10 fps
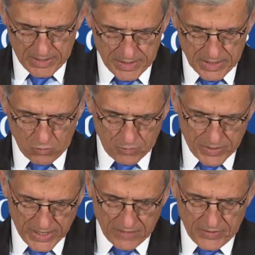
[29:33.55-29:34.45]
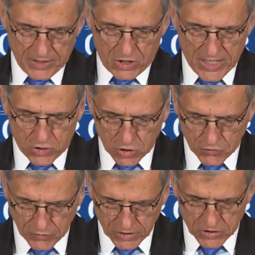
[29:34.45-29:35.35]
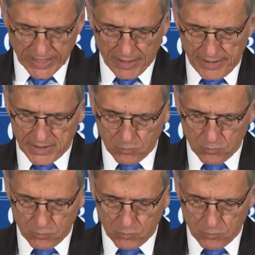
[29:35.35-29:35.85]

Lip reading: that it would be advantageous for the satellite